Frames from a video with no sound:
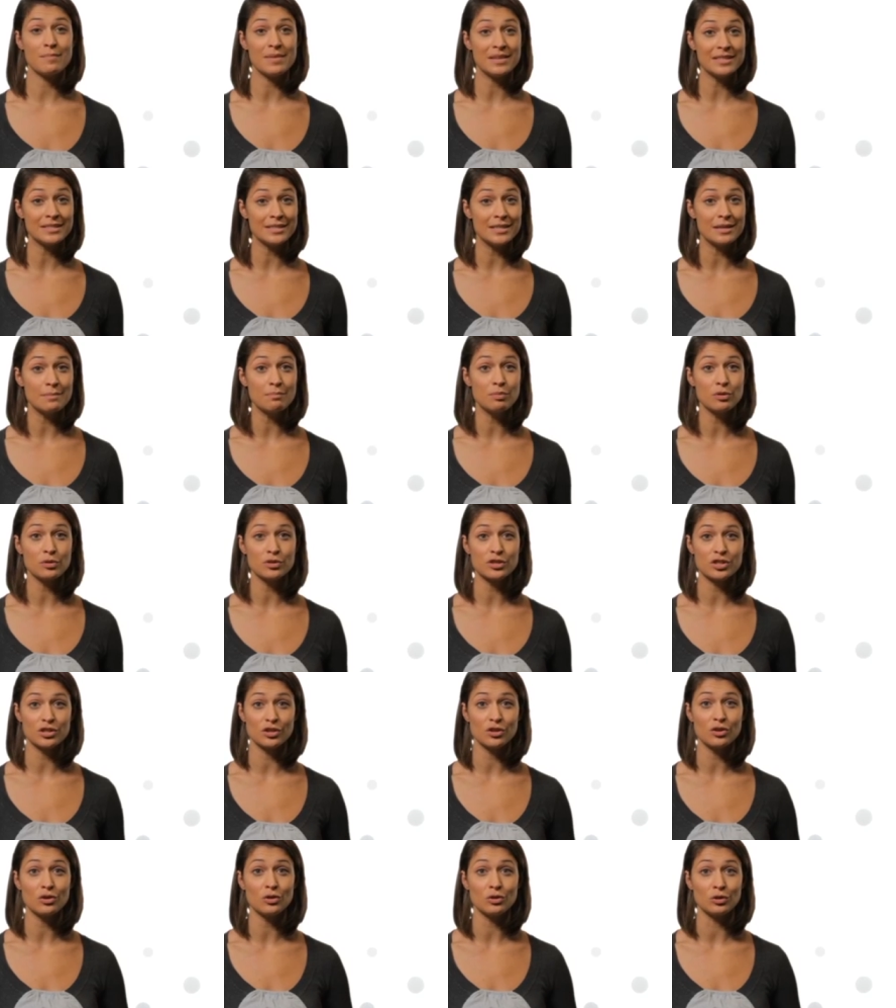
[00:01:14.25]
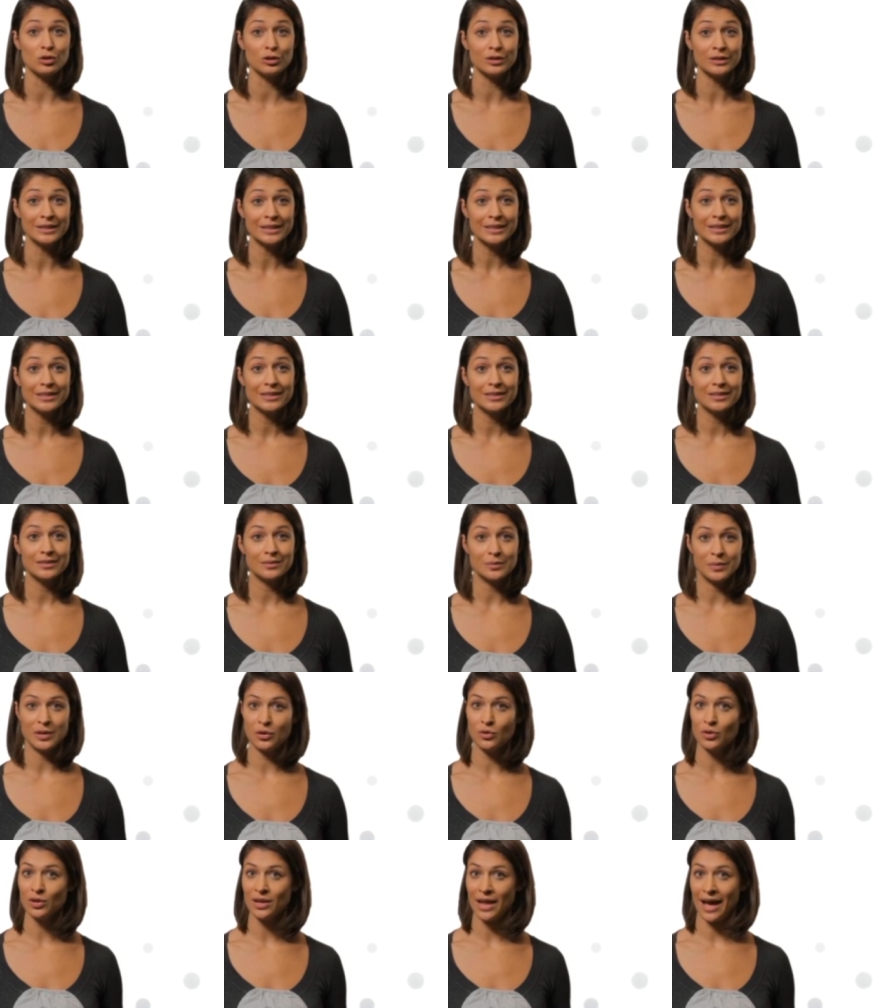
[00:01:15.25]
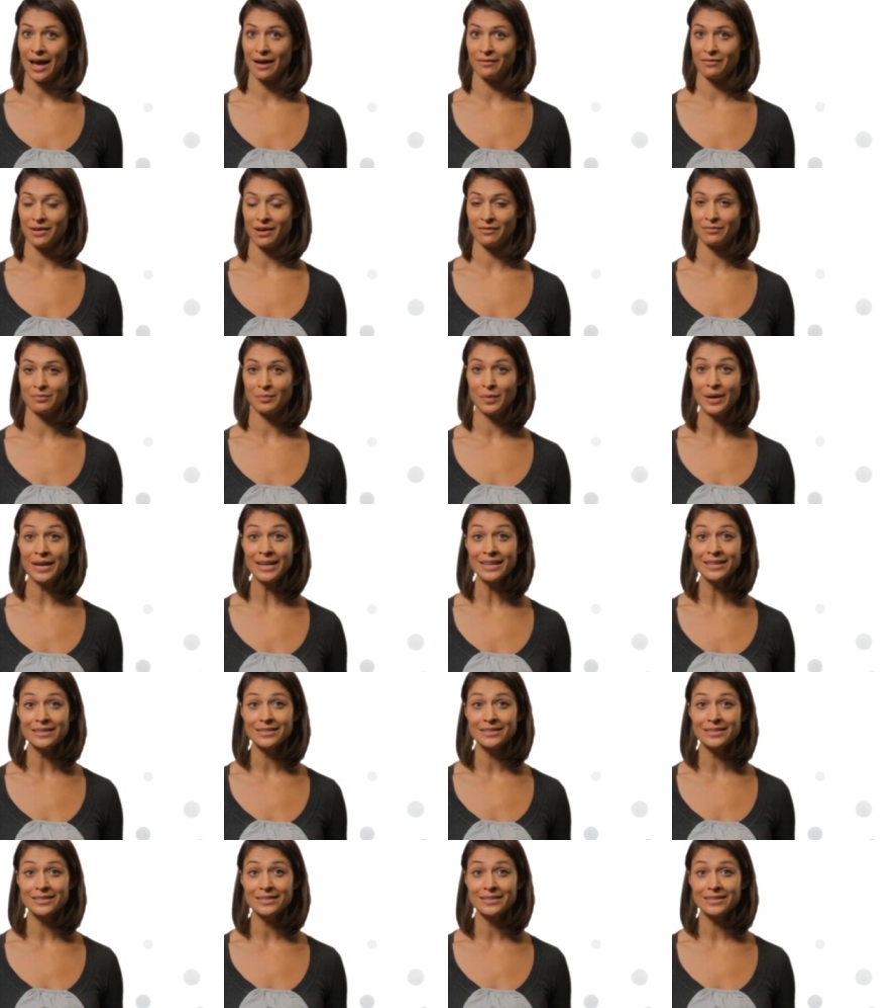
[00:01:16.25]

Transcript: missed an important call? We all have, haven't we?